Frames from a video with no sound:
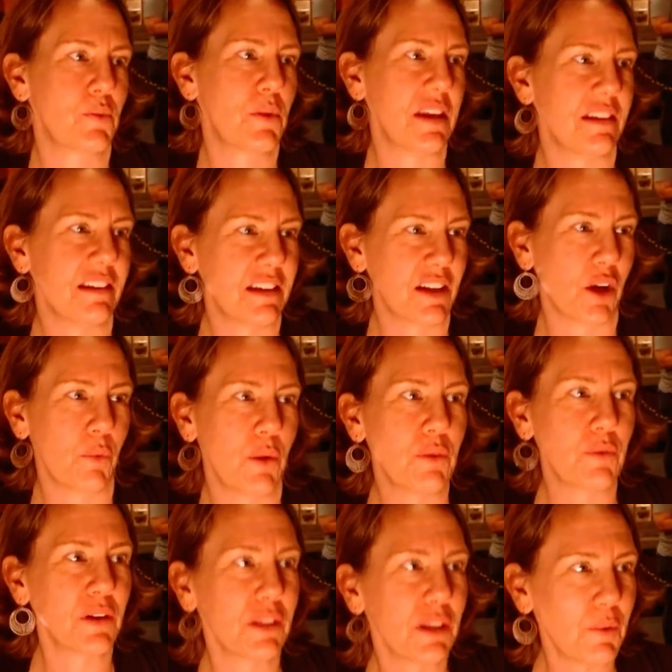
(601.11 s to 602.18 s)
We, you know, we
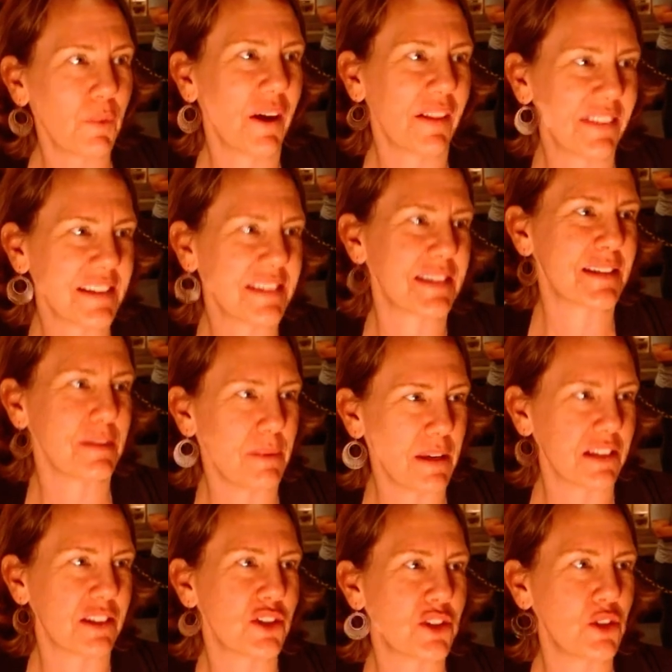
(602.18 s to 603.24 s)
really want this be.
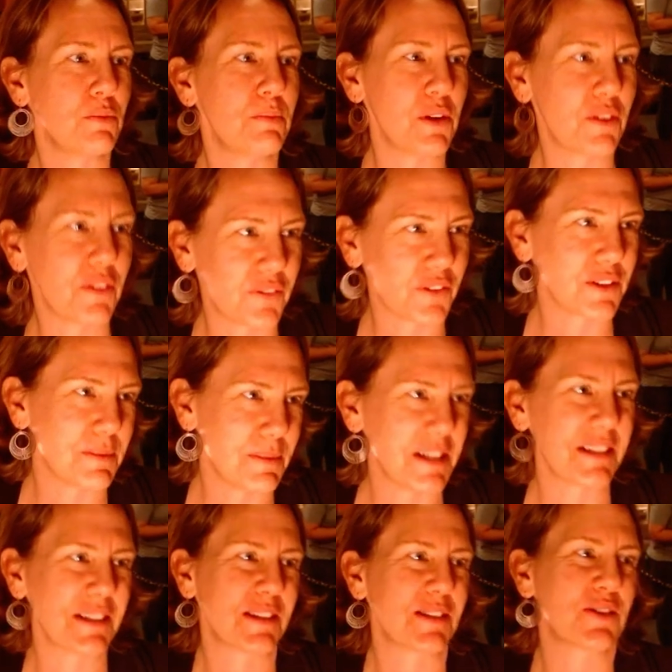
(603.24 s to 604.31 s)
It's too beautiful to be
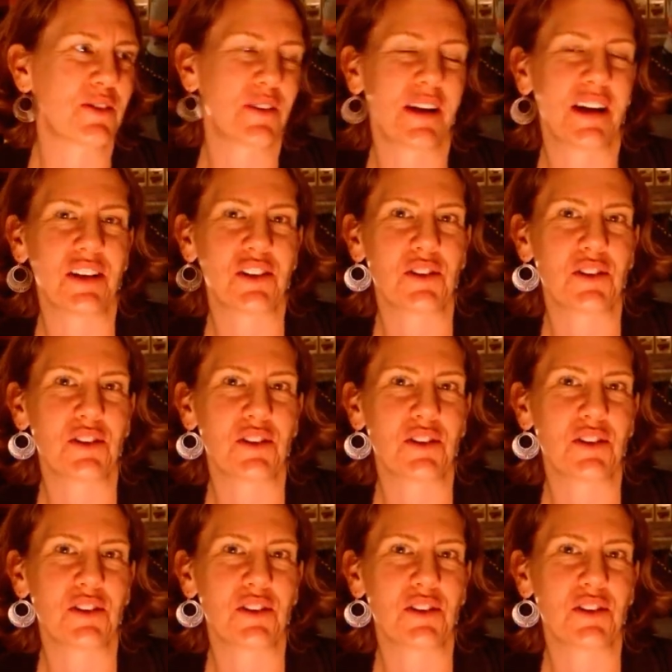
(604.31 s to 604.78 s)
in storage."